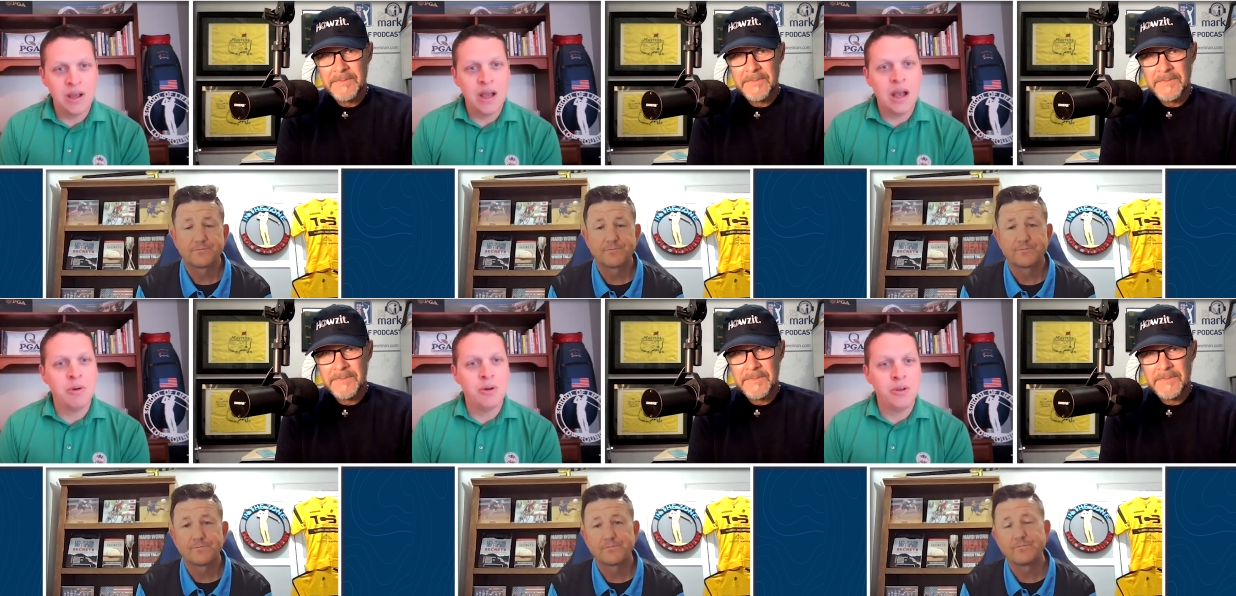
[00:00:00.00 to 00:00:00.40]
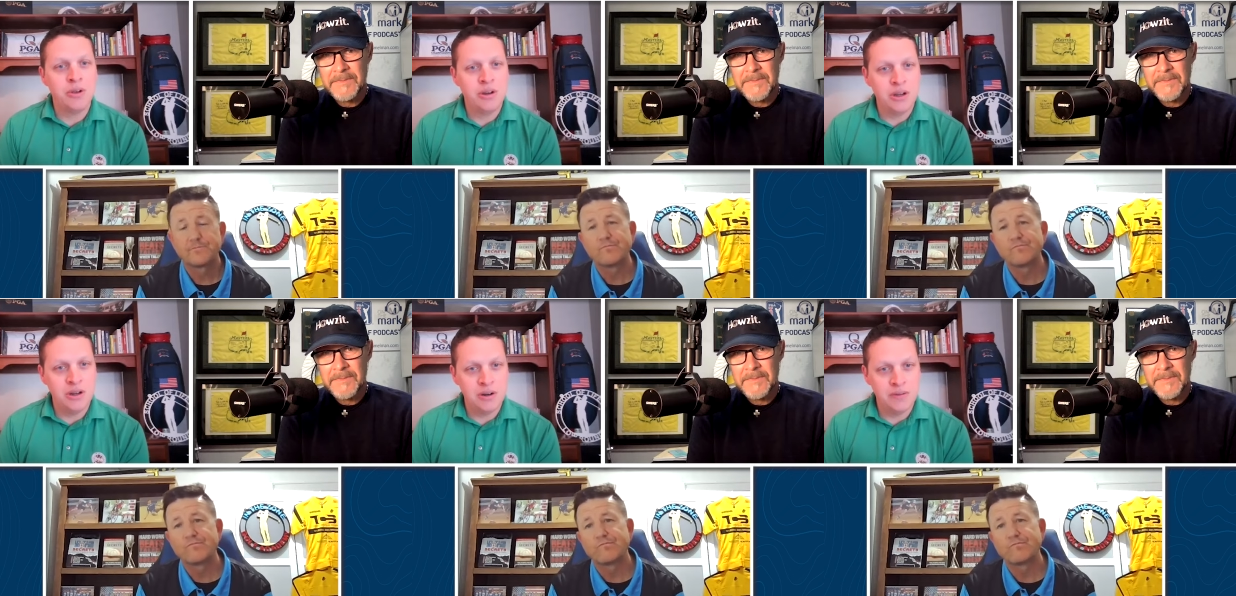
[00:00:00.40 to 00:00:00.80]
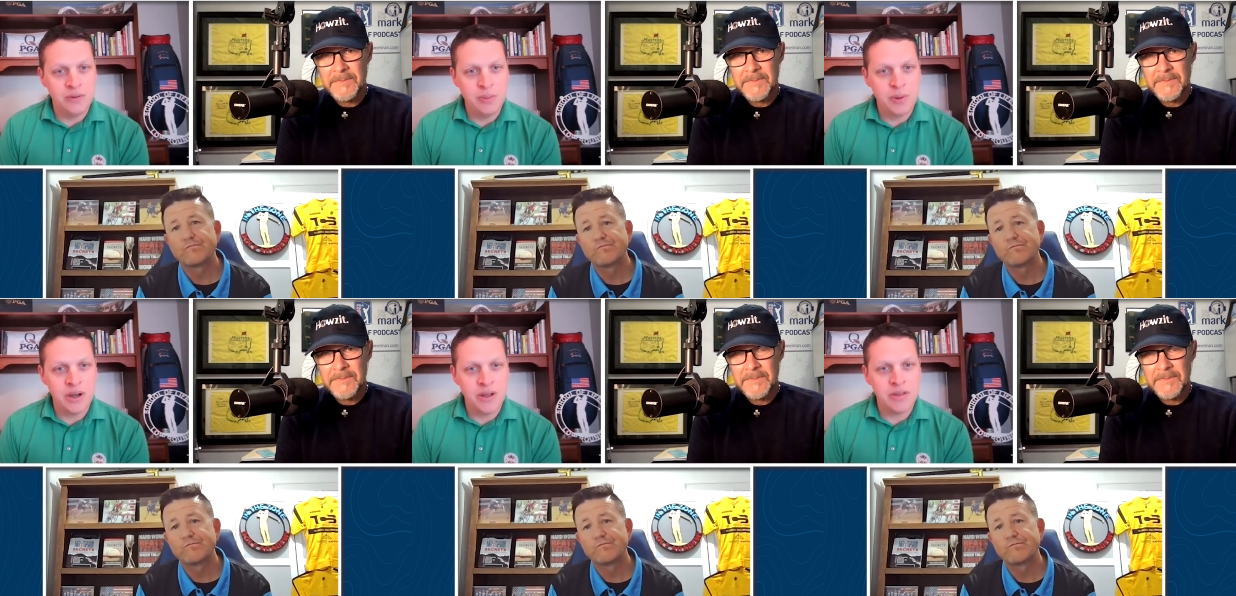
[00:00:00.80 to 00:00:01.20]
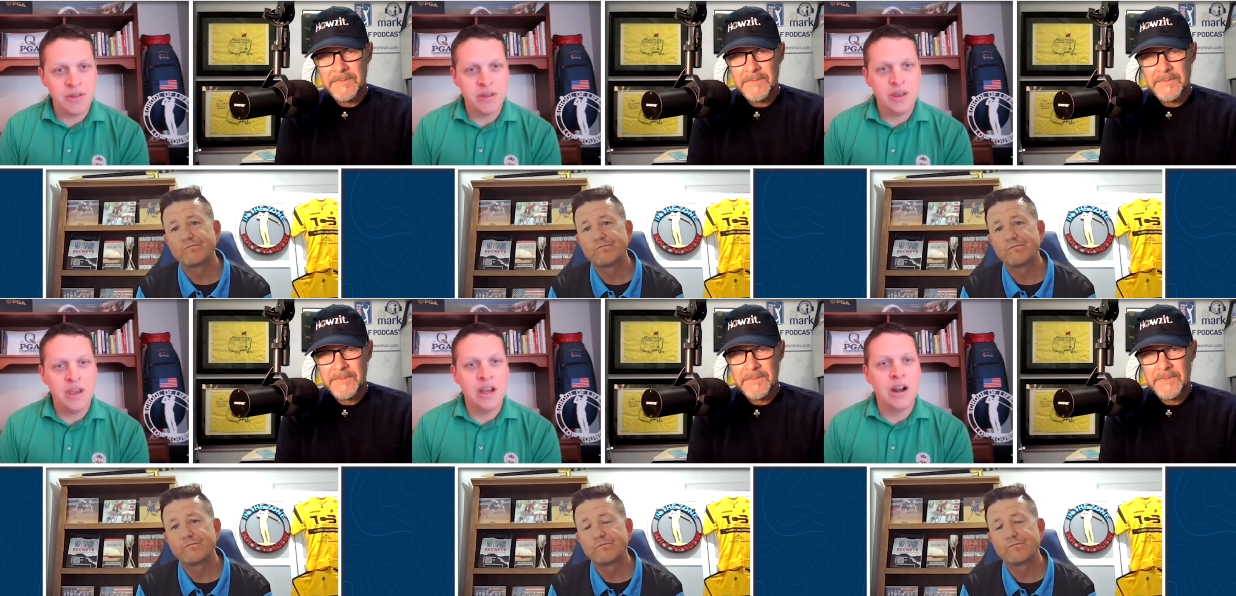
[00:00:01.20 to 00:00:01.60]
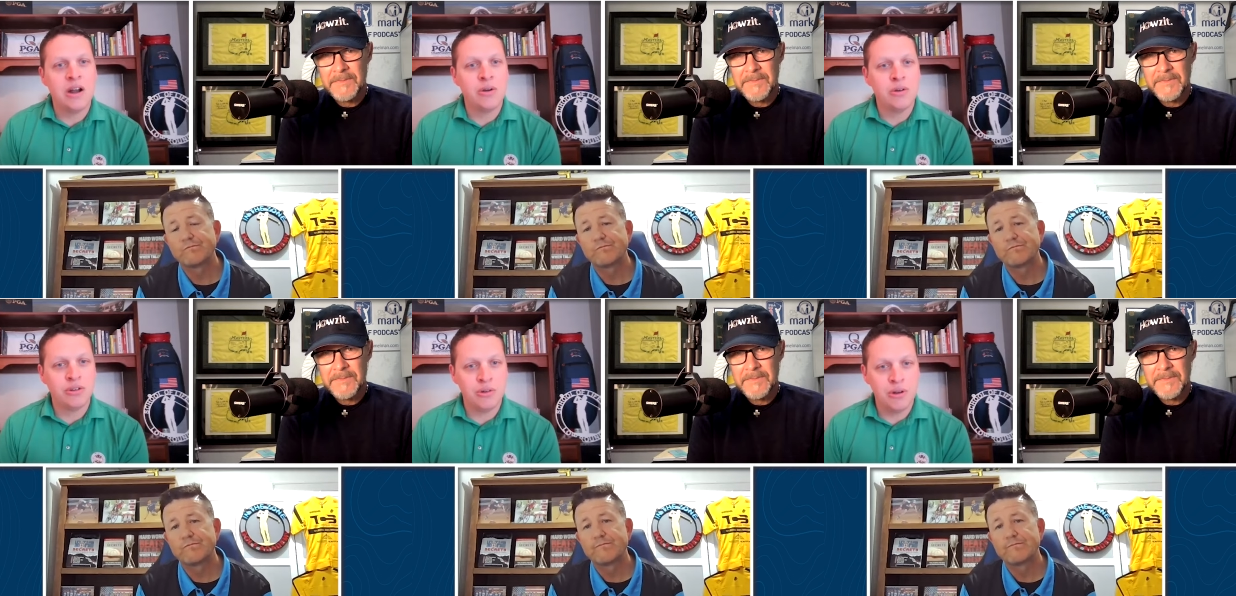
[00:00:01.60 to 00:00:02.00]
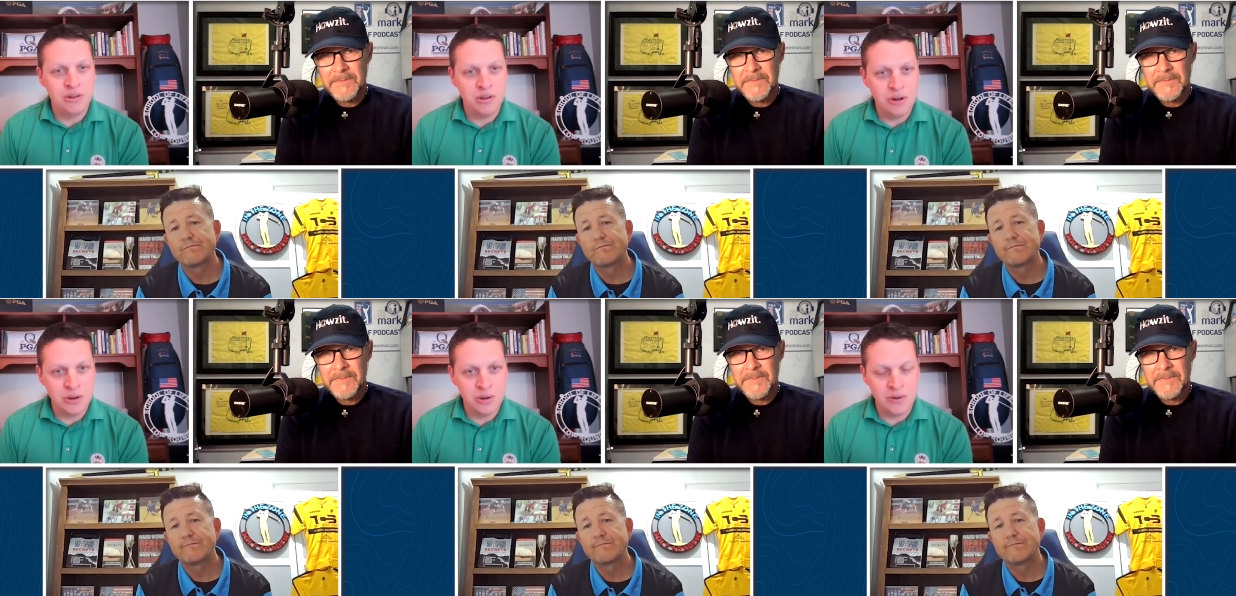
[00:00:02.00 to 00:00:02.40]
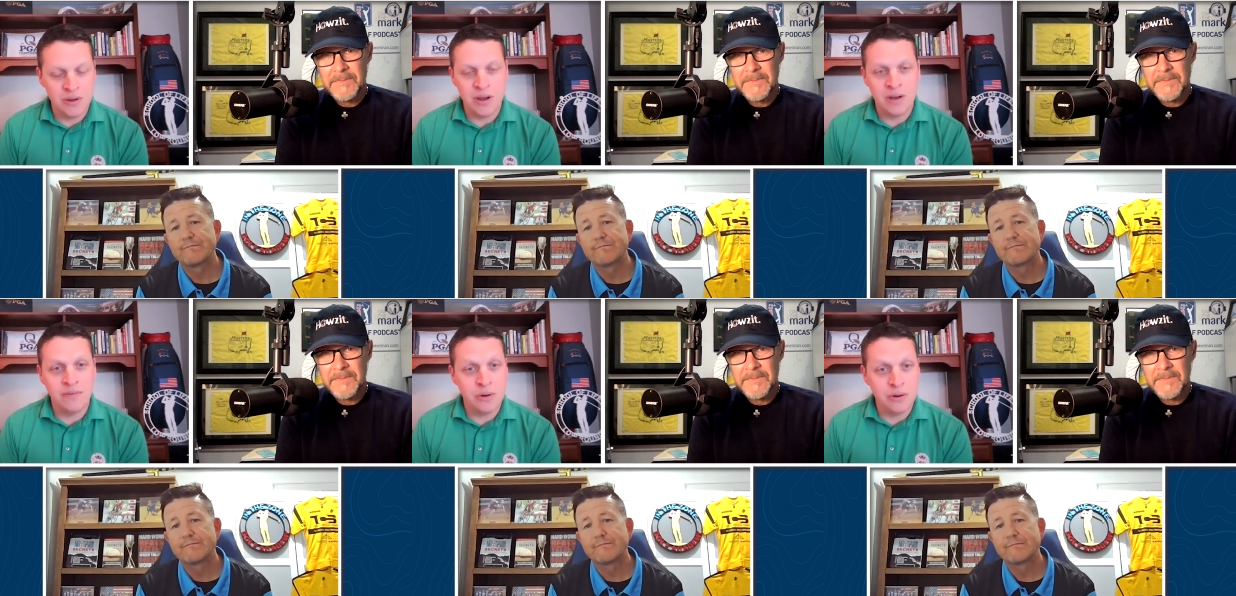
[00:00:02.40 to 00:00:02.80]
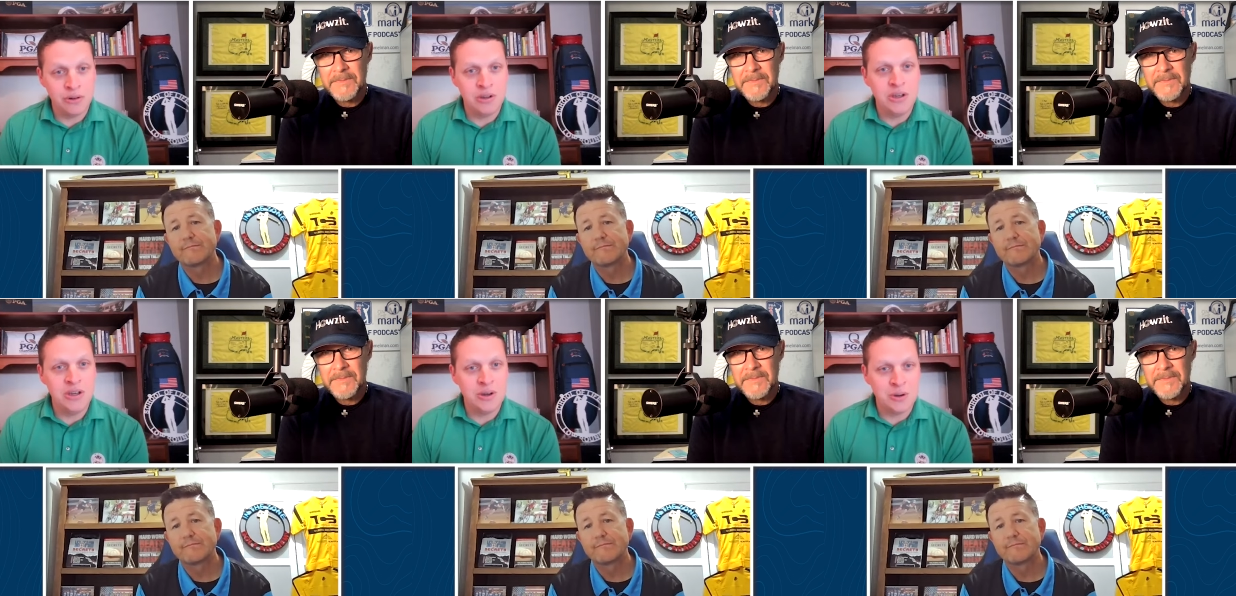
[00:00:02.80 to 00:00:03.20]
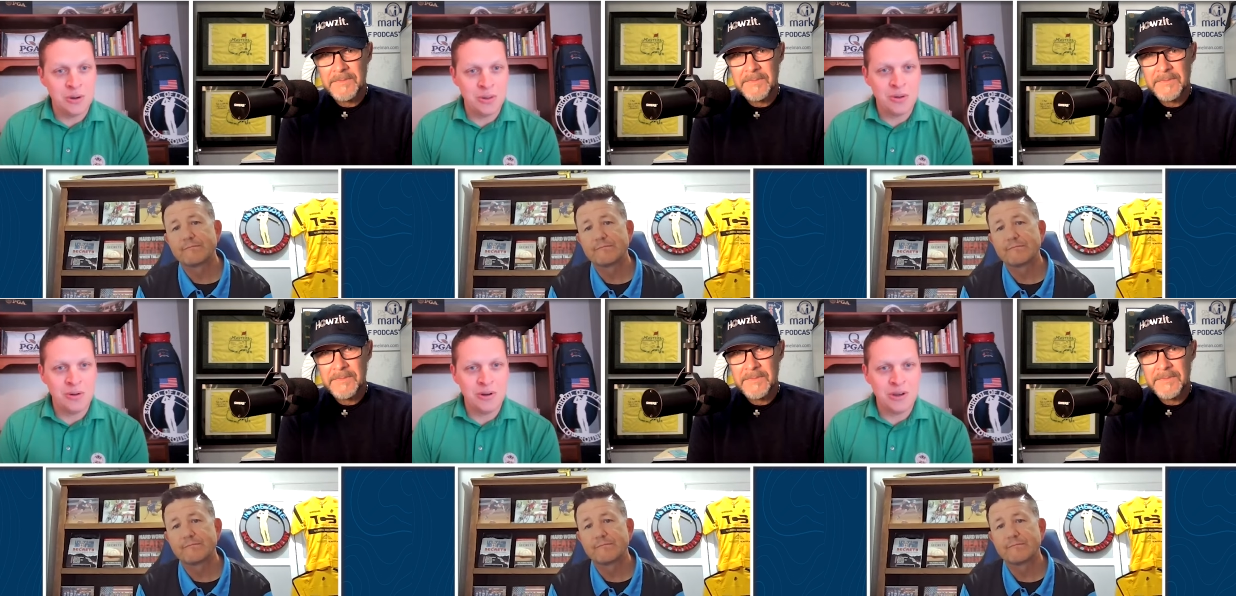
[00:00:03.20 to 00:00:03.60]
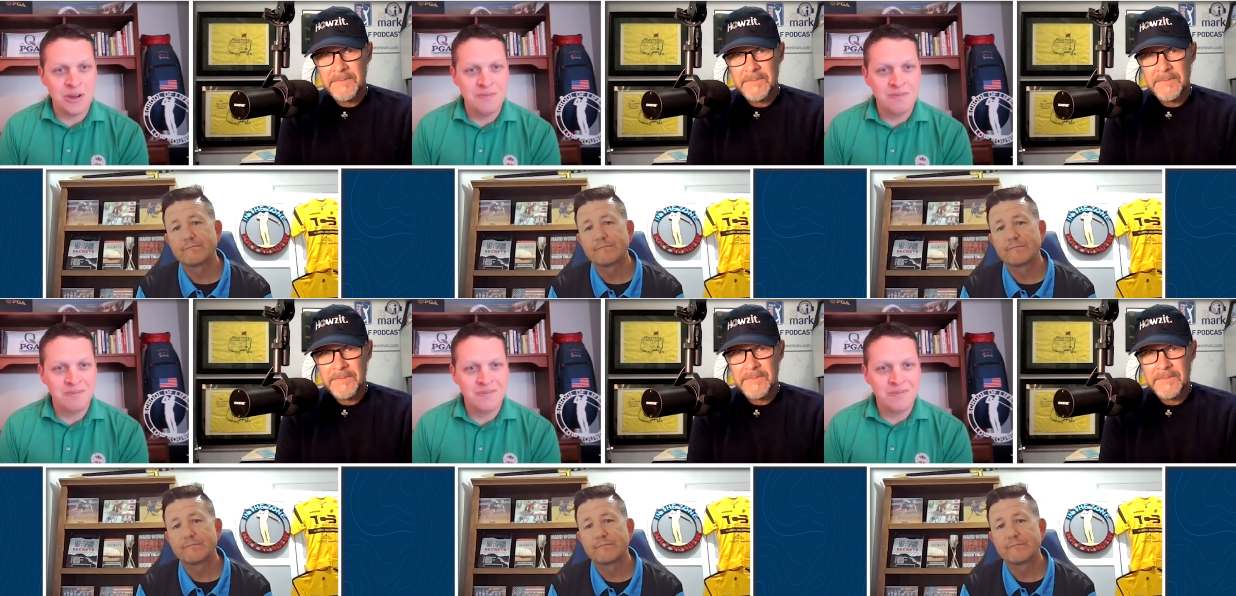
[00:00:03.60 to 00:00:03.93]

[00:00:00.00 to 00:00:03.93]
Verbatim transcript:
Speaker 1: I'm only gonna hit a few putts, and I'll go straight to the uh, first tee cold turkey.